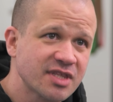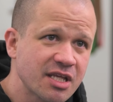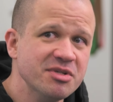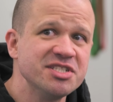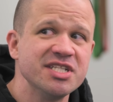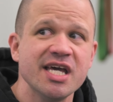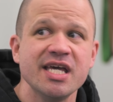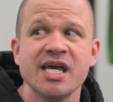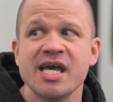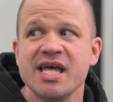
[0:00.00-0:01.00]
I'm going to
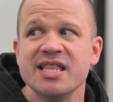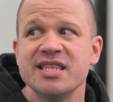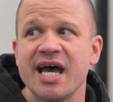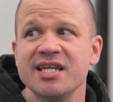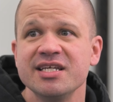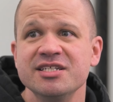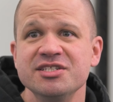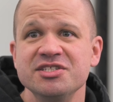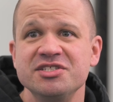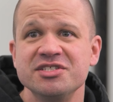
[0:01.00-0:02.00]
say that
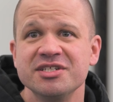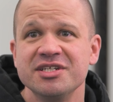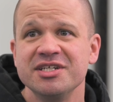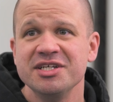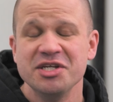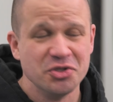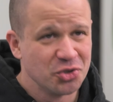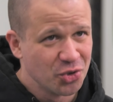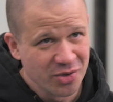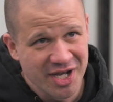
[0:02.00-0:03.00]
is
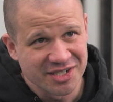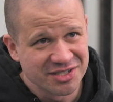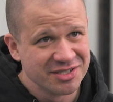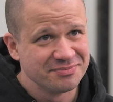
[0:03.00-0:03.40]
incorrect.